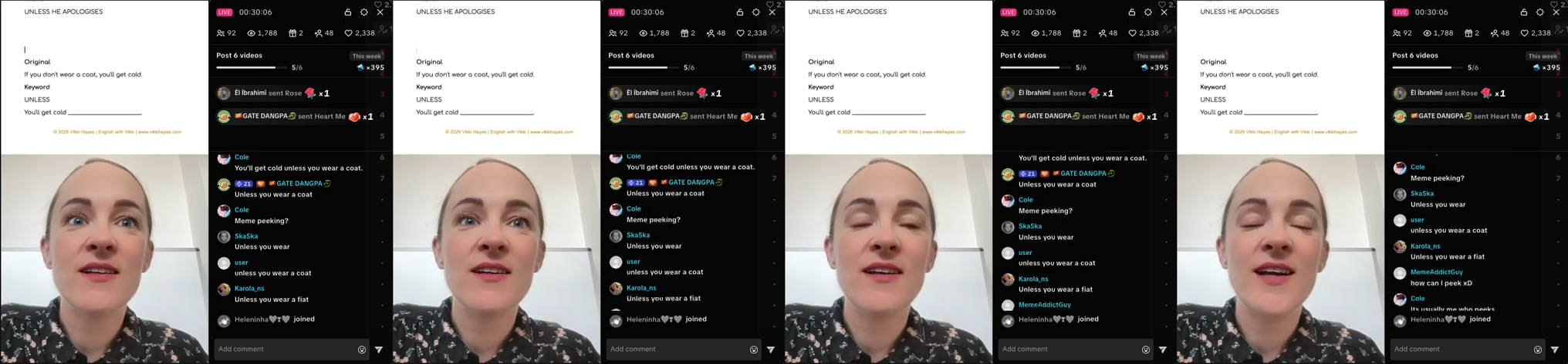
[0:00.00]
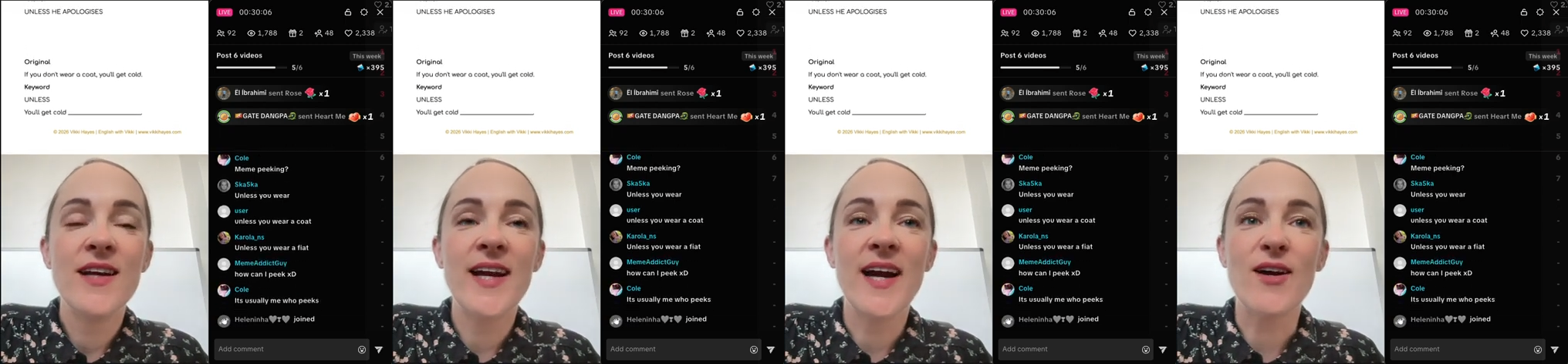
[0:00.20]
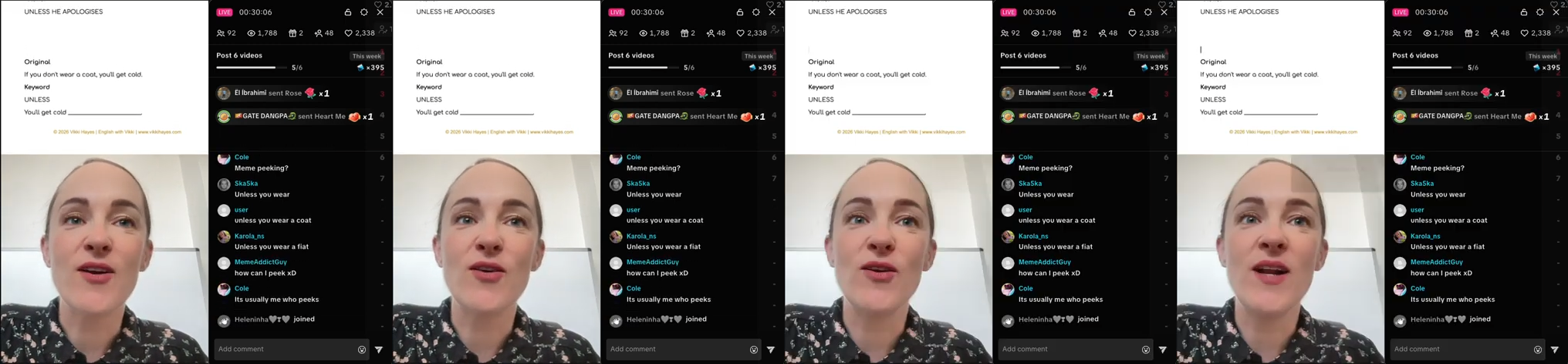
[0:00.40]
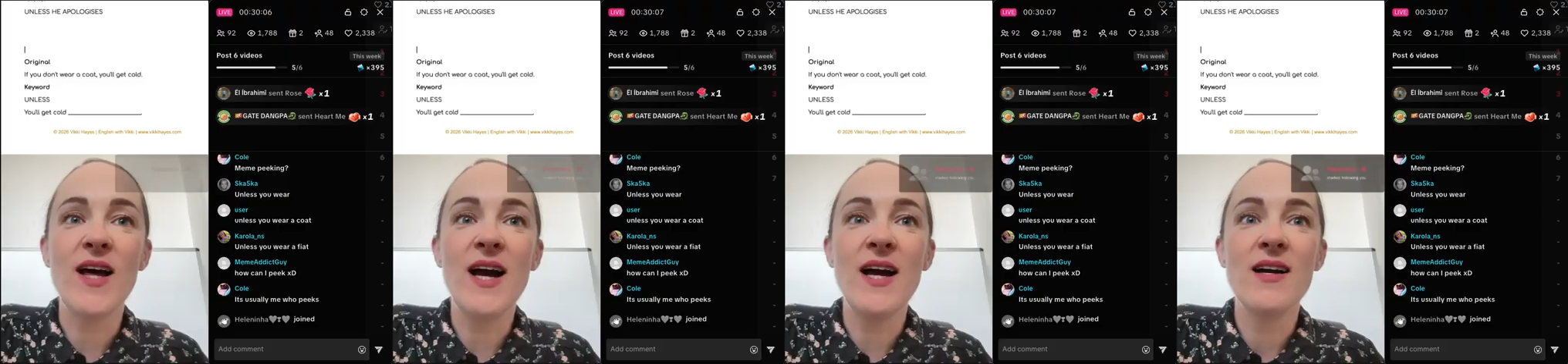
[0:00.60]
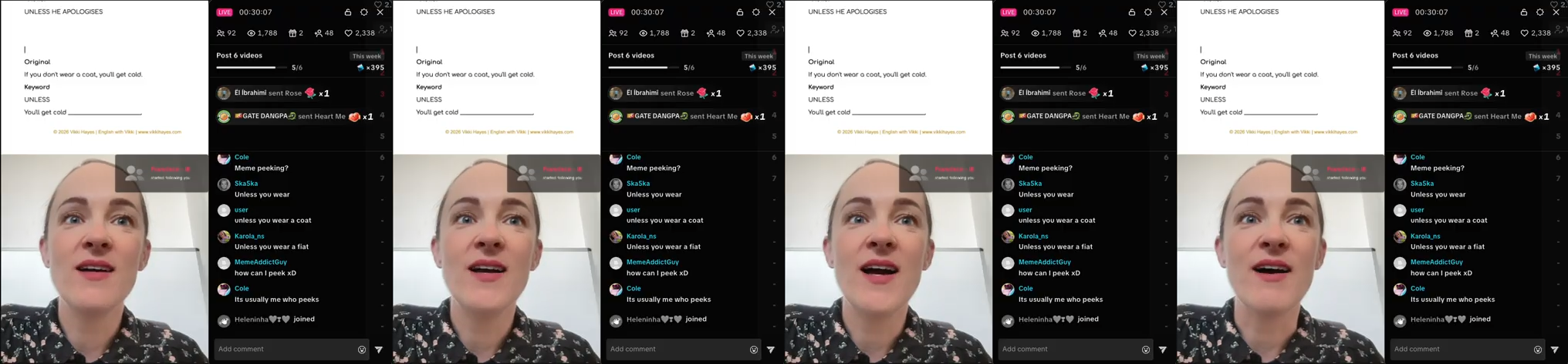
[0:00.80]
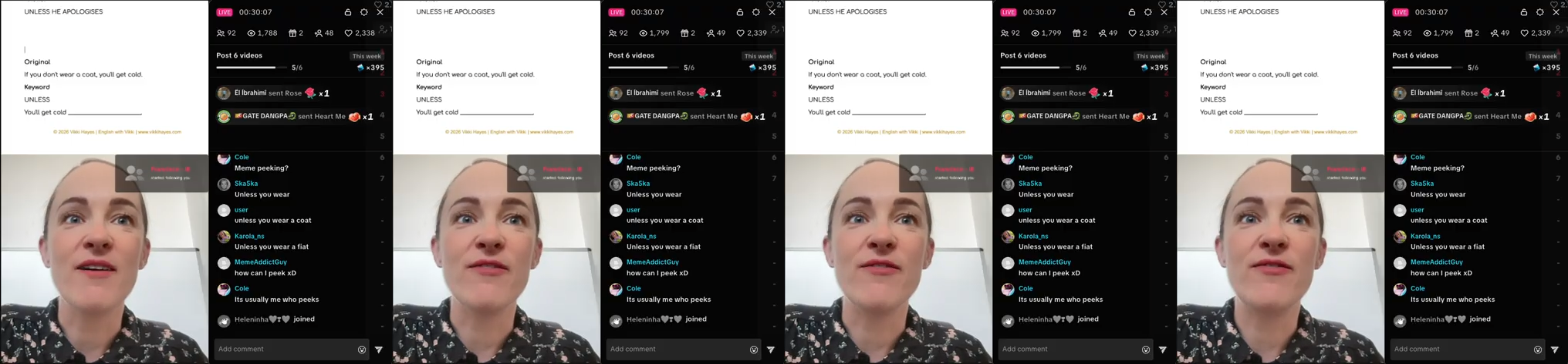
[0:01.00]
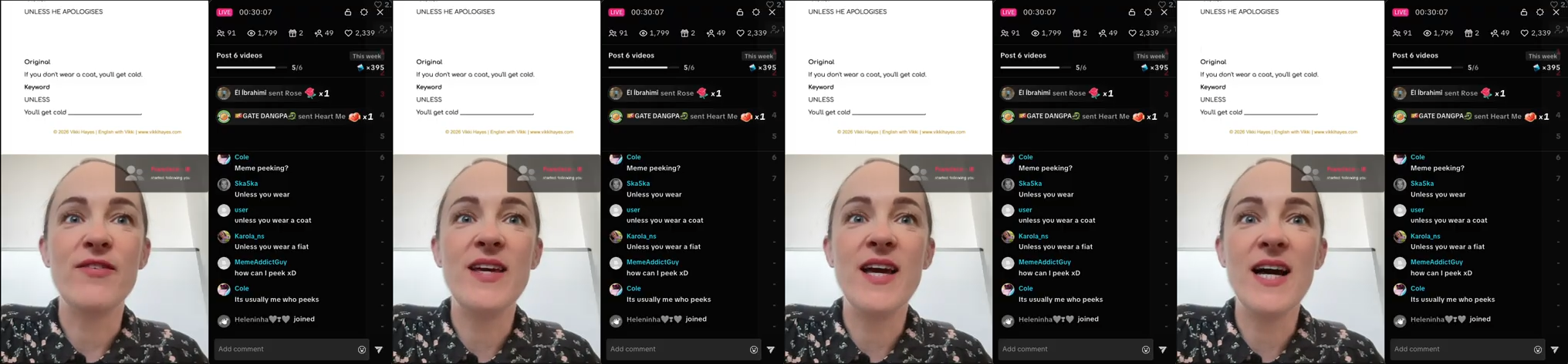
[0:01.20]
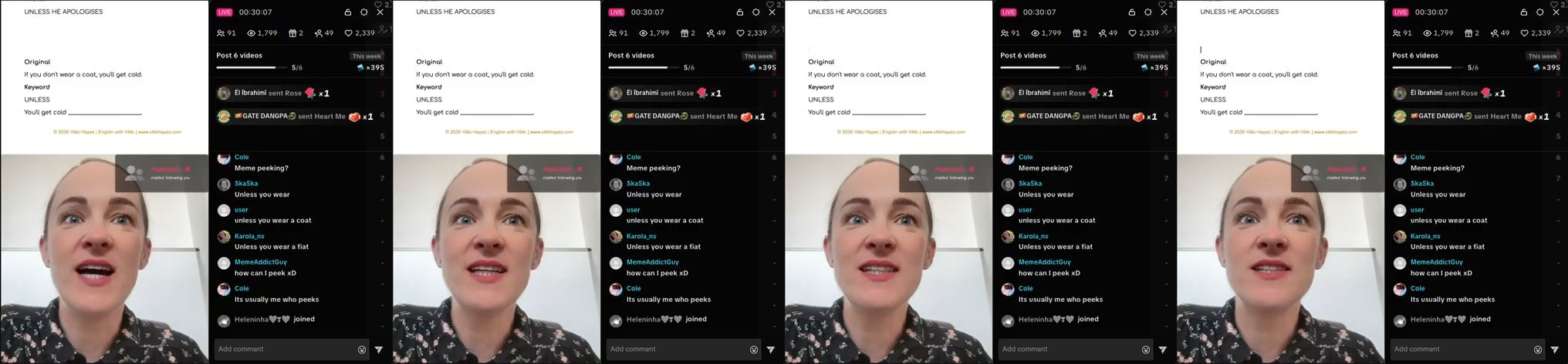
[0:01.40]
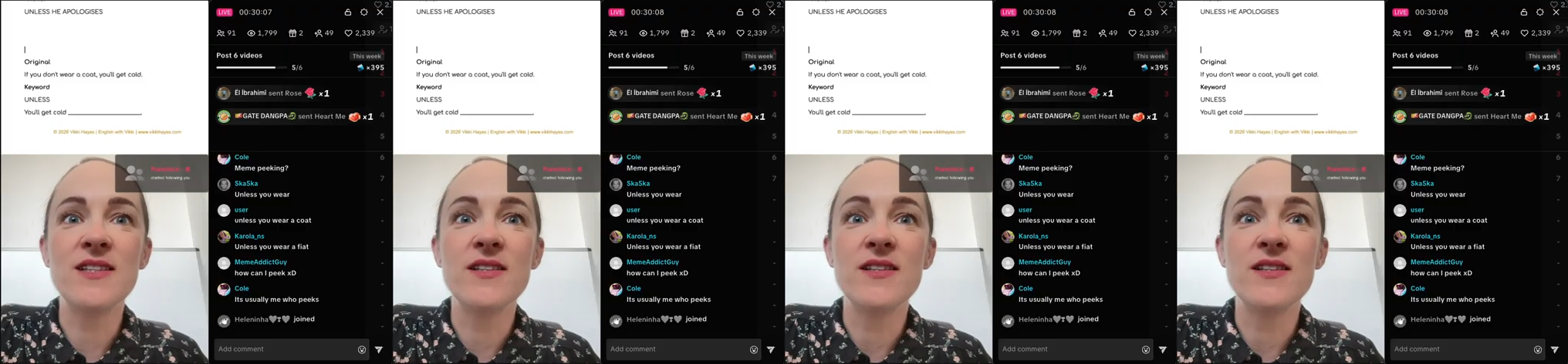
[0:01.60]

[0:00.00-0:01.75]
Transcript: Carola, a Fiat.